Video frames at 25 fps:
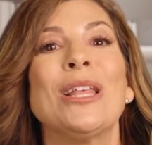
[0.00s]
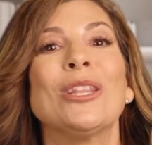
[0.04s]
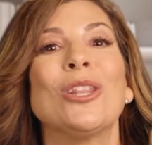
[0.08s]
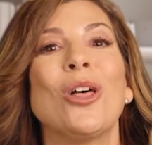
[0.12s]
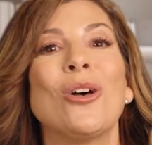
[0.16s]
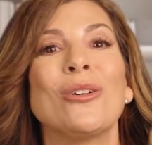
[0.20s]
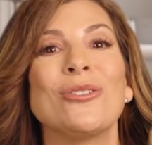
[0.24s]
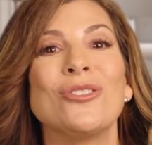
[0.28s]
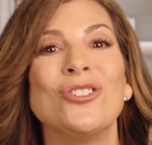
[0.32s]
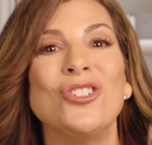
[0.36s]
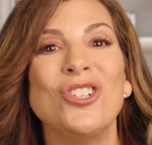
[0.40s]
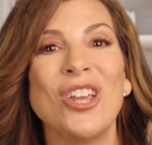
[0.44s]

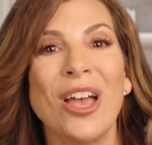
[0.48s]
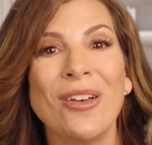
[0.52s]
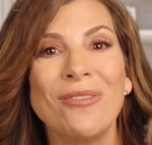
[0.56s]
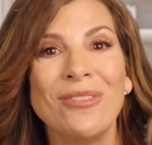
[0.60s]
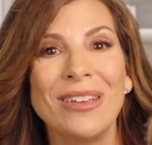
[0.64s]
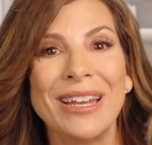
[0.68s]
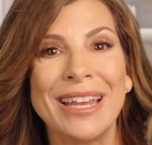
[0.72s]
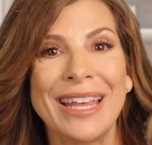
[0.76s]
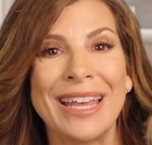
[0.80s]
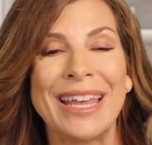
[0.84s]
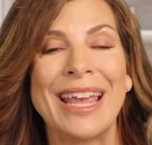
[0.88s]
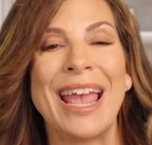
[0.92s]

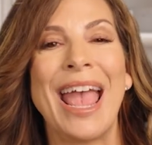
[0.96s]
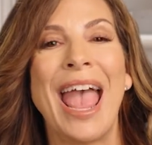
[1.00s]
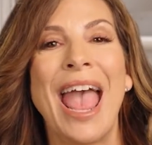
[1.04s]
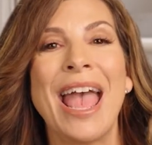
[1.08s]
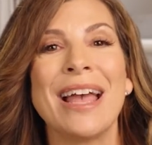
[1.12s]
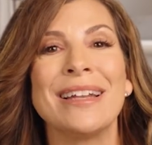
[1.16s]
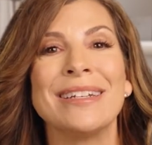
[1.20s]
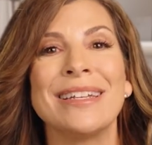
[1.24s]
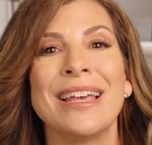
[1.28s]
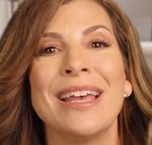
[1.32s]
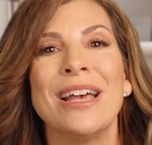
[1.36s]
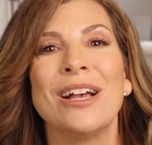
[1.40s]
longevity
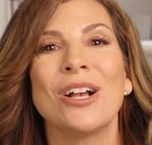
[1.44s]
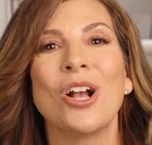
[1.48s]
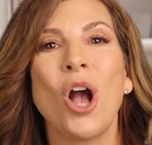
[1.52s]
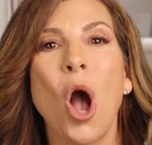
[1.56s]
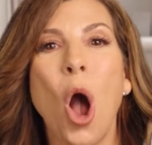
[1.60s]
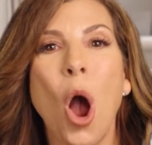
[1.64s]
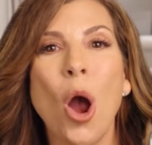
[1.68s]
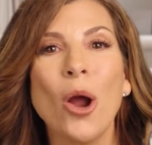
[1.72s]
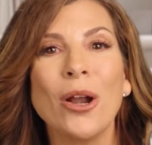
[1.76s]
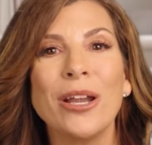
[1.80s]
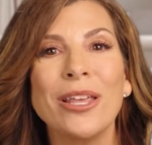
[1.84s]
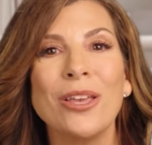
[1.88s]
and
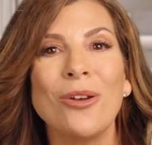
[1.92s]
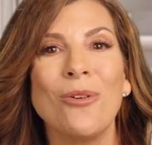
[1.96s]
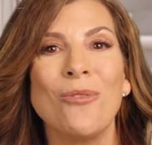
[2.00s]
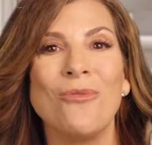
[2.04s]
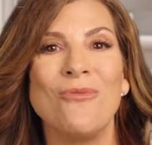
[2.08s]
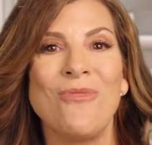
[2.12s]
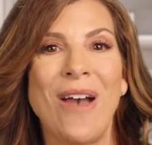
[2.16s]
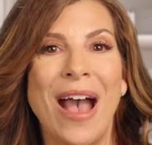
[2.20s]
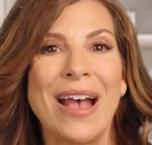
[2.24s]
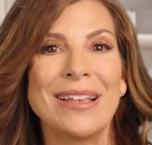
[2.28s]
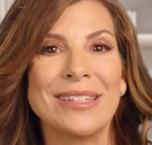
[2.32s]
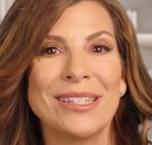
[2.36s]

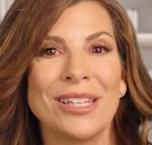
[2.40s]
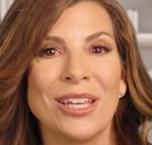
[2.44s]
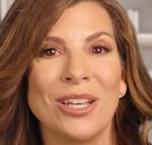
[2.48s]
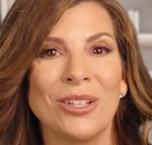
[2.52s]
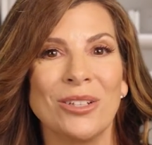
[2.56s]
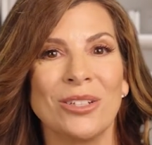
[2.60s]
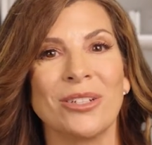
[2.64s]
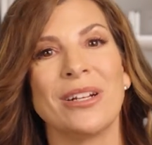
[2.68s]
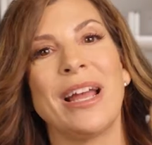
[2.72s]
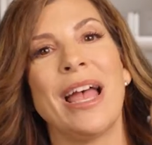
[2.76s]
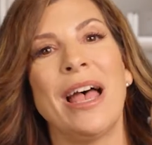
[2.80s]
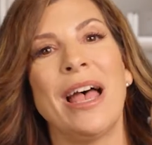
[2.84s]
cardiovascular